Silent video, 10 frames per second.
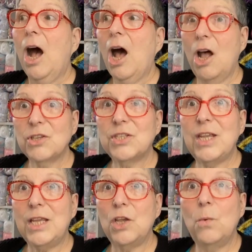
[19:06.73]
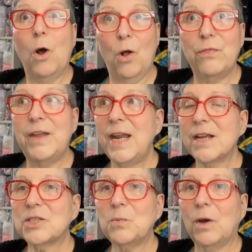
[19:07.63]
I'll see you on the
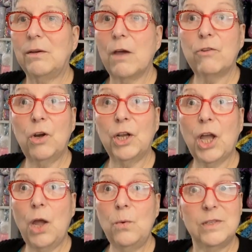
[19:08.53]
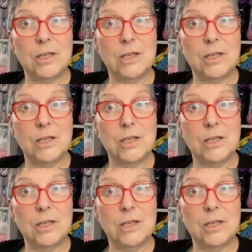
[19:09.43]
next one. I've got to go.